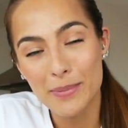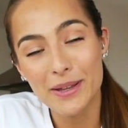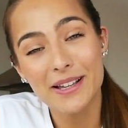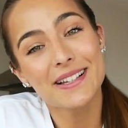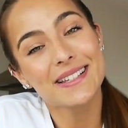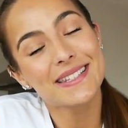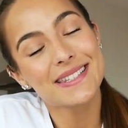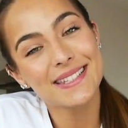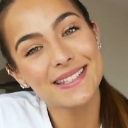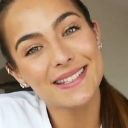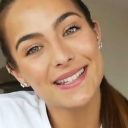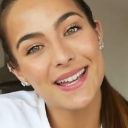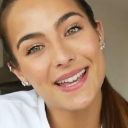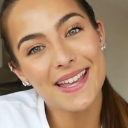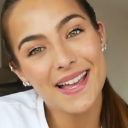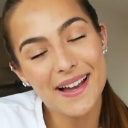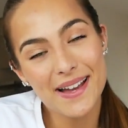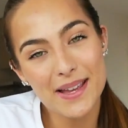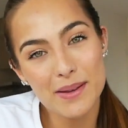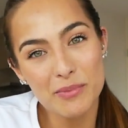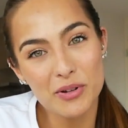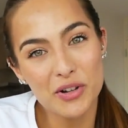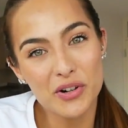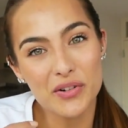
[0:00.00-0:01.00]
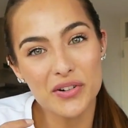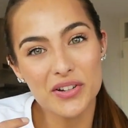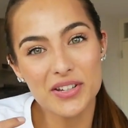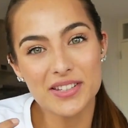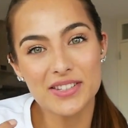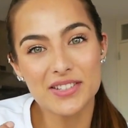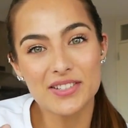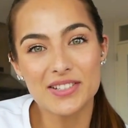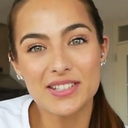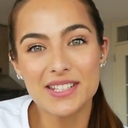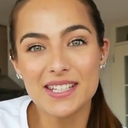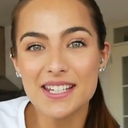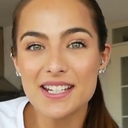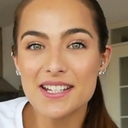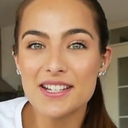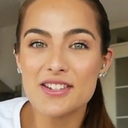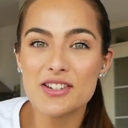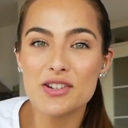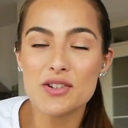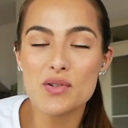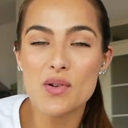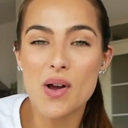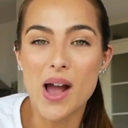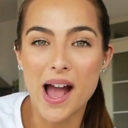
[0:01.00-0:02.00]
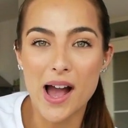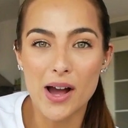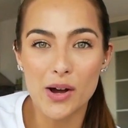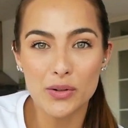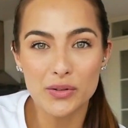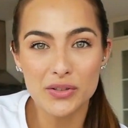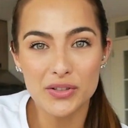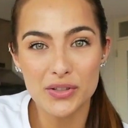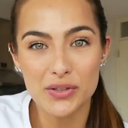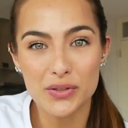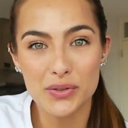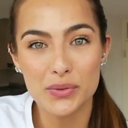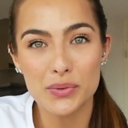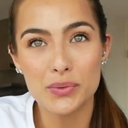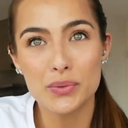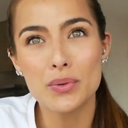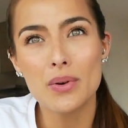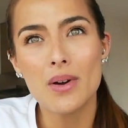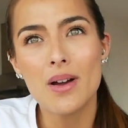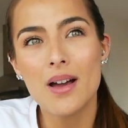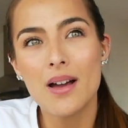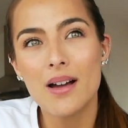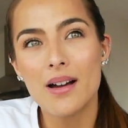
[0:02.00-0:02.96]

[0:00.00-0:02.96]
because today I am going to teach you how to